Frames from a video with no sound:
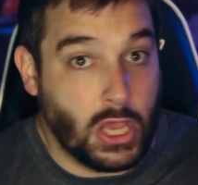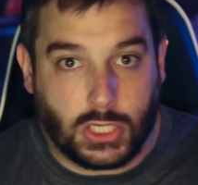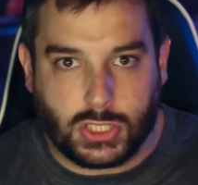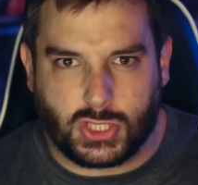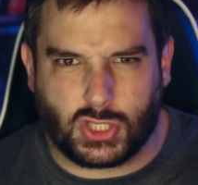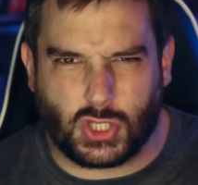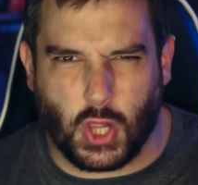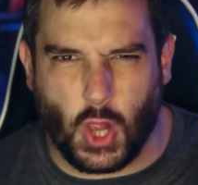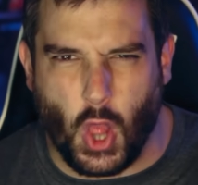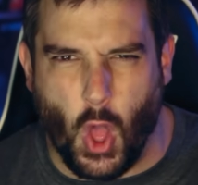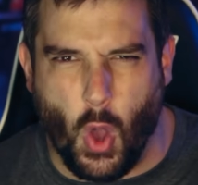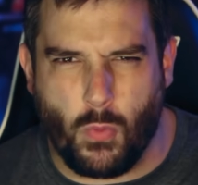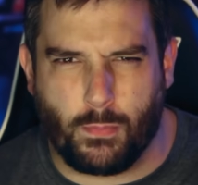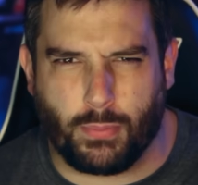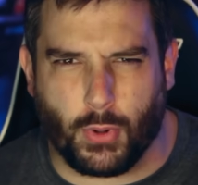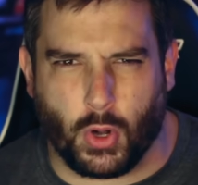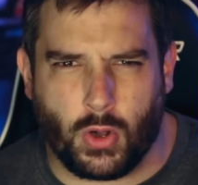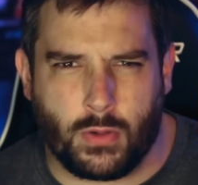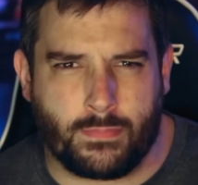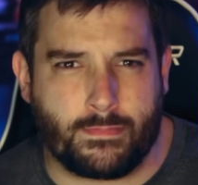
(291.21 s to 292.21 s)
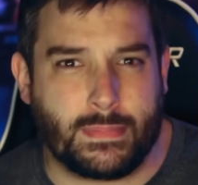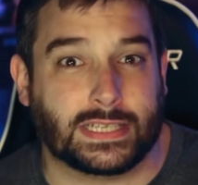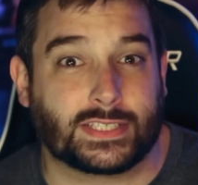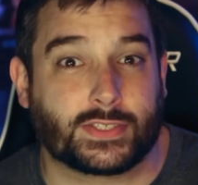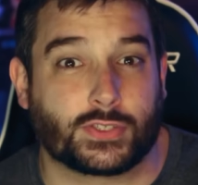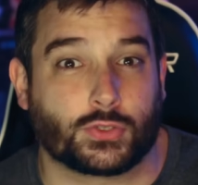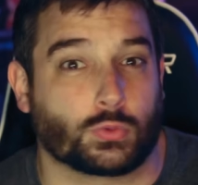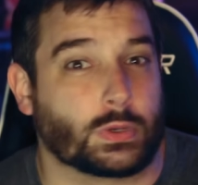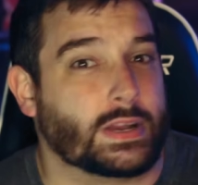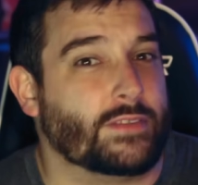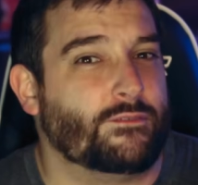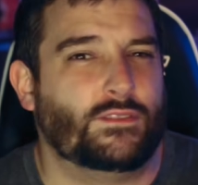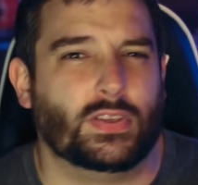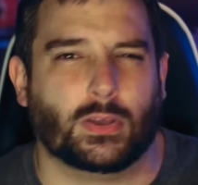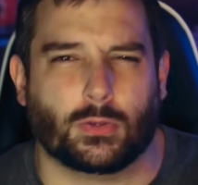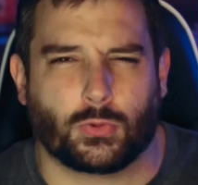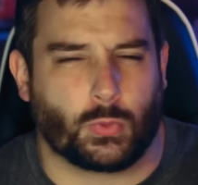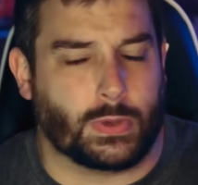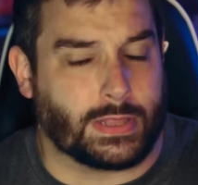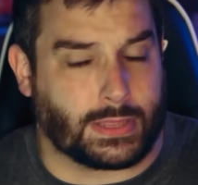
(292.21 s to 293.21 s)
slow burn mystery
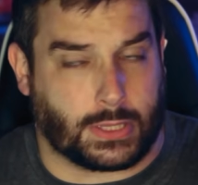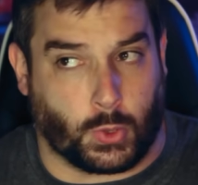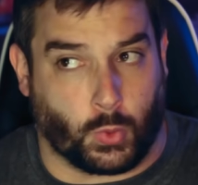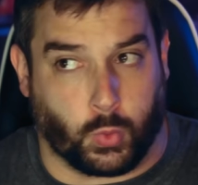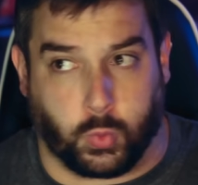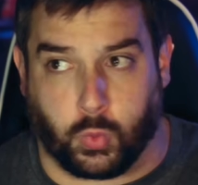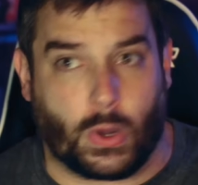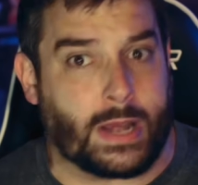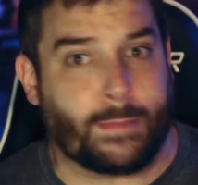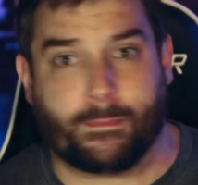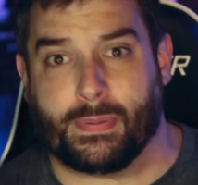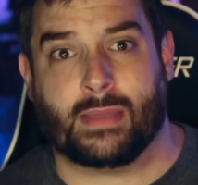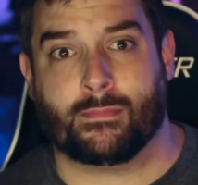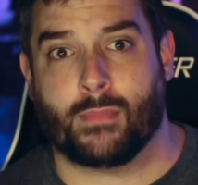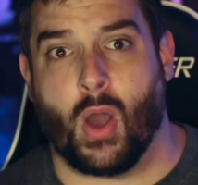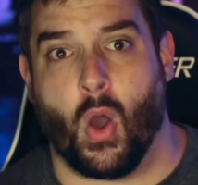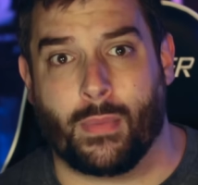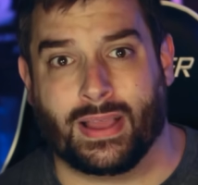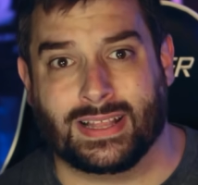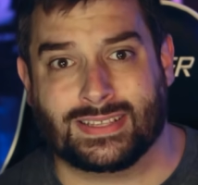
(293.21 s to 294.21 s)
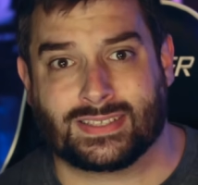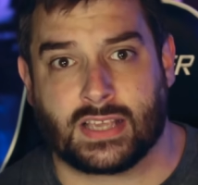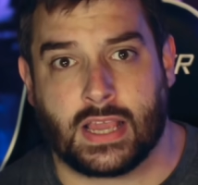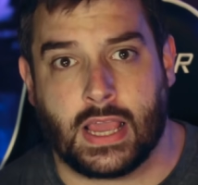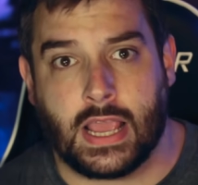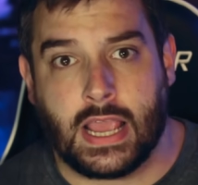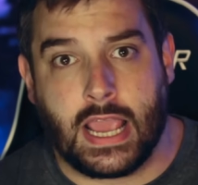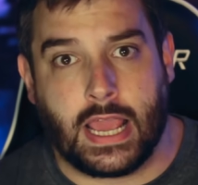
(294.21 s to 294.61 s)
filled with creepy moments